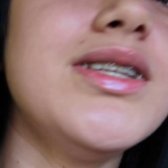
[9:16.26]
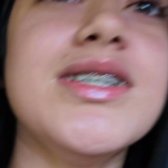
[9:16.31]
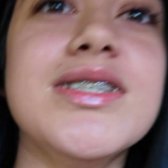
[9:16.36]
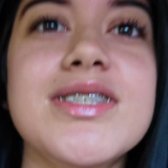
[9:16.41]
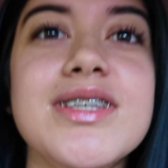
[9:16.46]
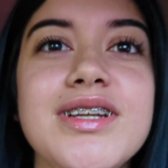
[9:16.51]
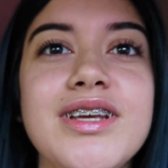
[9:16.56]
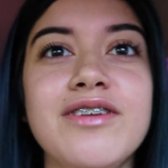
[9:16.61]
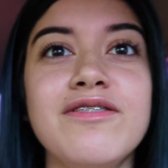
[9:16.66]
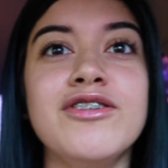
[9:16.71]
It
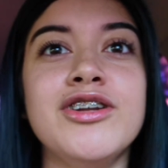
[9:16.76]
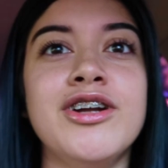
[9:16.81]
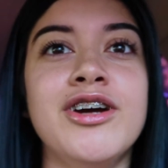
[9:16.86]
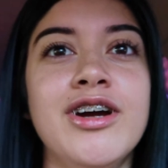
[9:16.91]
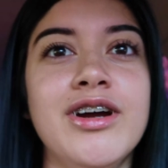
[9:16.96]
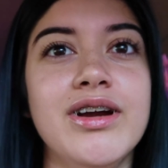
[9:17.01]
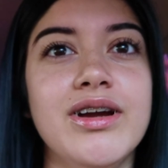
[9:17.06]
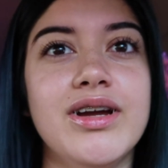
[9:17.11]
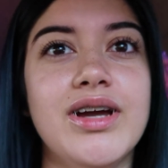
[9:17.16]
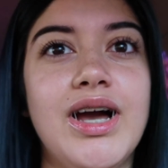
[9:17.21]
doesn't even
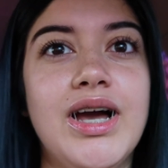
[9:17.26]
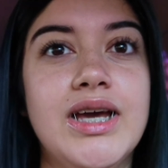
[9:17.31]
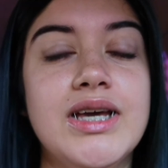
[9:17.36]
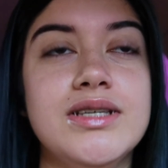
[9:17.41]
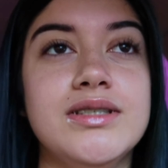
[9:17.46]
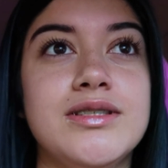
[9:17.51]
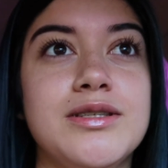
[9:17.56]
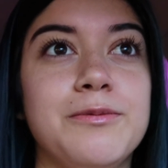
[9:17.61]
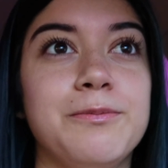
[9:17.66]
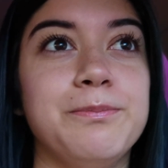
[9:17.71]
hurt,
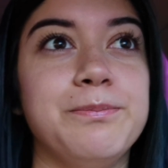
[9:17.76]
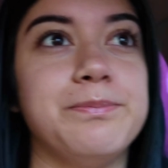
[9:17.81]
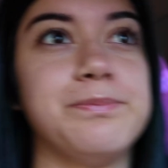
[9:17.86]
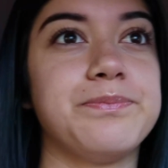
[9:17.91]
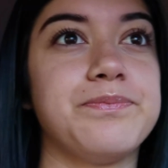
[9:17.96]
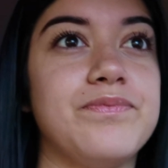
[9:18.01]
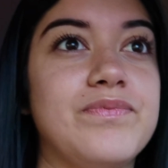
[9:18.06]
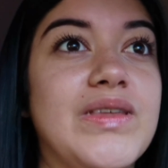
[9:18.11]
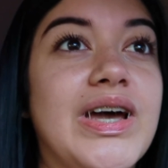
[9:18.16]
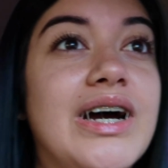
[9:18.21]
guys.
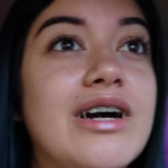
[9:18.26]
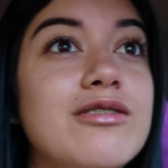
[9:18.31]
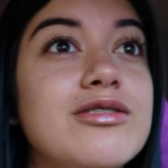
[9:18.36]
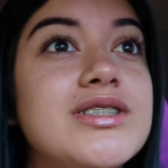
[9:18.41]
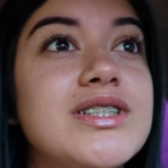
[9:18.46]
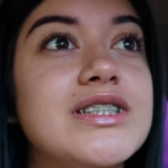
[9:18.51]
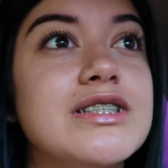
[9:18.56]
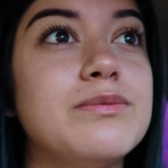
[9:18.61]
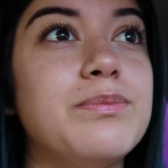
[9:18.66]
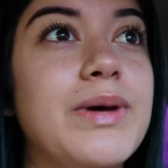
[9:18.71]
I
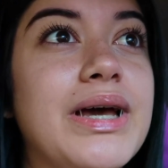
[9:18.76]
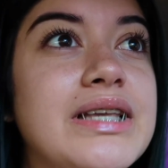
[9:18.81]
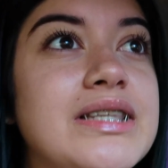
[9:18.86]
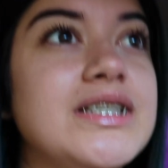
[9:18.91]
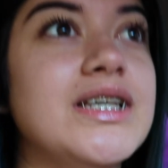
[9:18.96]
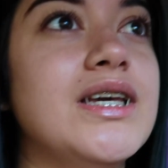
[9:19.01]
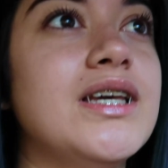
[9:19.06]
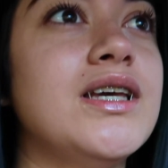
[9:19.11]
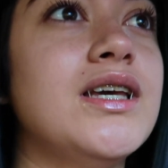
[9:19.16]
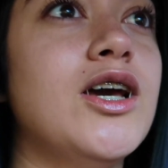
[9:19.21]
was
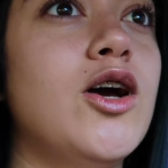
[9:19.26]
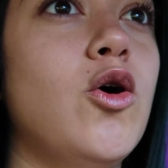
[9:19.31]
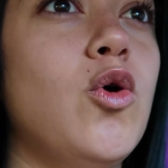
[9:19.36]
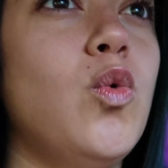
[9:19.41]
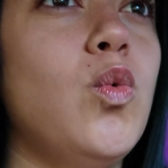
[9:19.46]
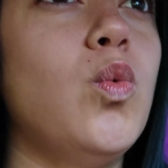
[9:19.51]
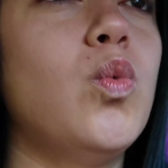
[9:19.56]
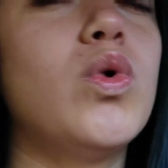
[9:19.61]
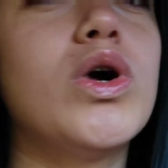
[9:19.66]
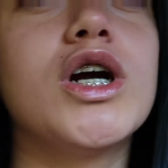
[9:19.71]
expecting
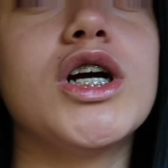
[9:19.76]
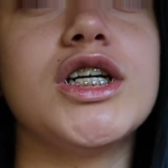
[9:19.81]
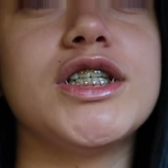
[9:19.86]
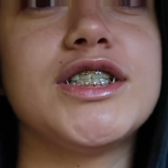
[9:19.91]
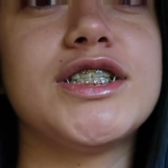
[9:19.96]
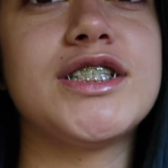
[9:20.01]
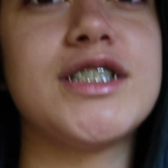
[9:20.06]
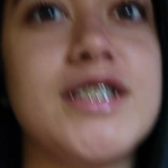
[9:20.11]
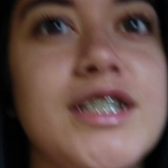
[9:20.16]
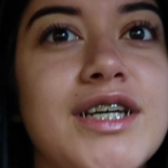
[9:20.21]

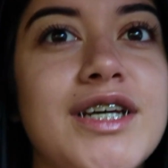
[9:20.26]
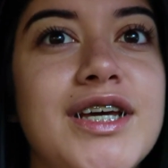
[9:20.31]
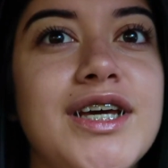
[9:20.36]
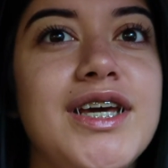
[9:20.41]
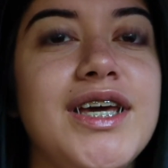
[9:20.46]
worse.